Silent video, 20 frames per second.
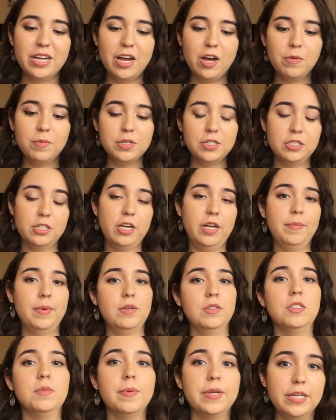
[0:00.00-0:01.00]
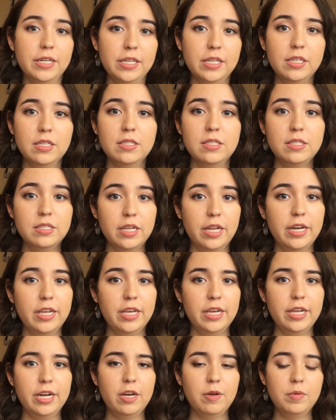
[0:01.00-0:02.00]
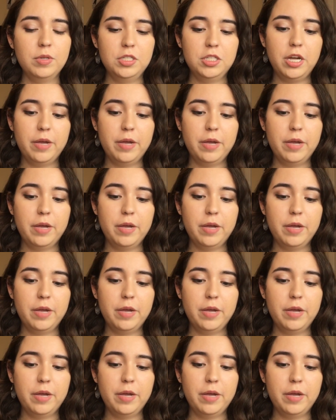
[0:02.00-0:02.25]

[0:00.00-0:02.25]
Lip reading: how much time I was spending studying and how much